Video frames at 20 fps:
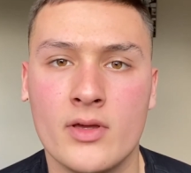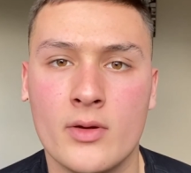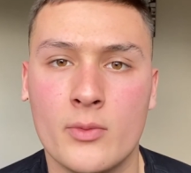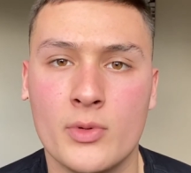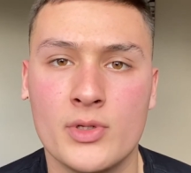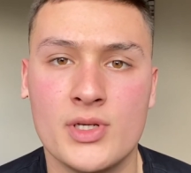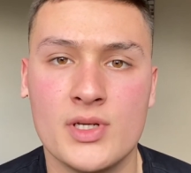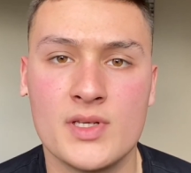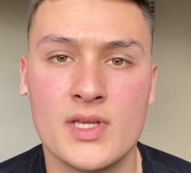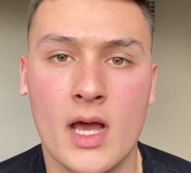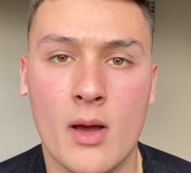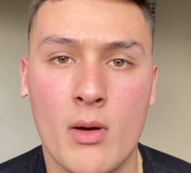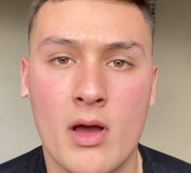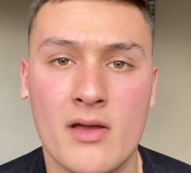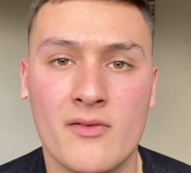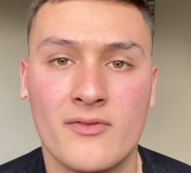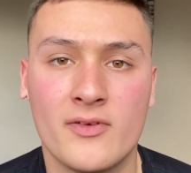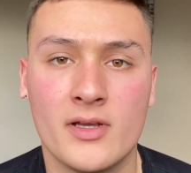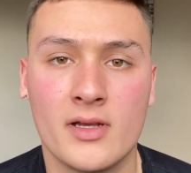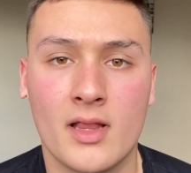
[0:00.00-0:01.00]
which is how I
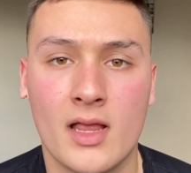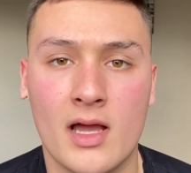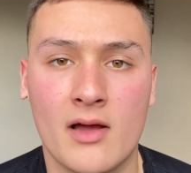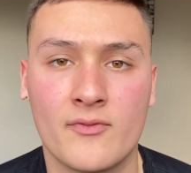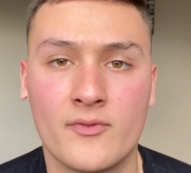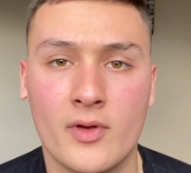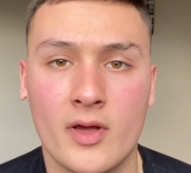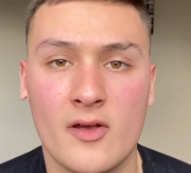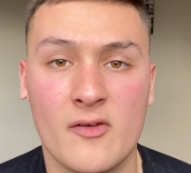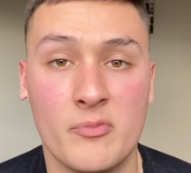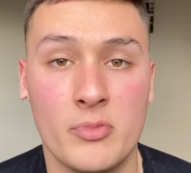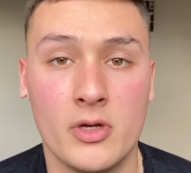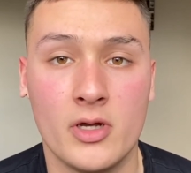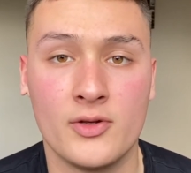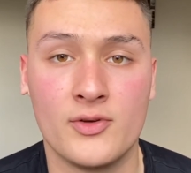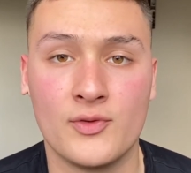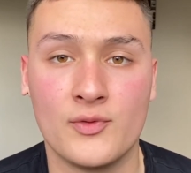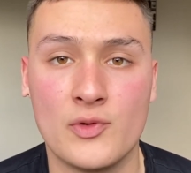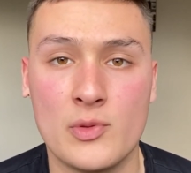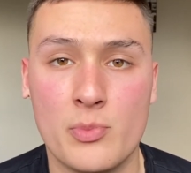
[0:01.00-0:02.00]
feel after I have
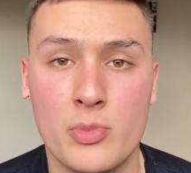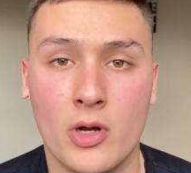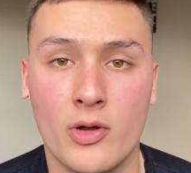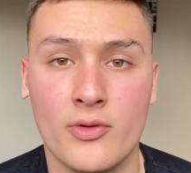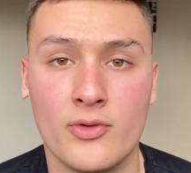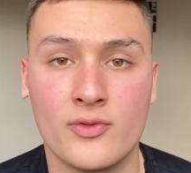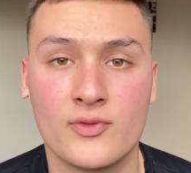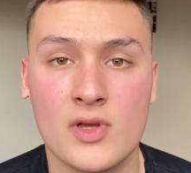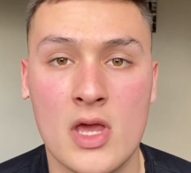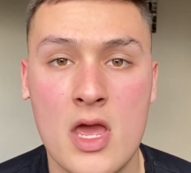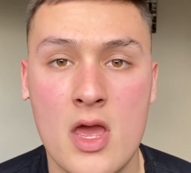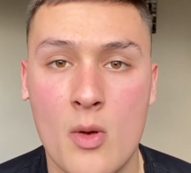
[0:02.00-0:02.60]
purchased the product,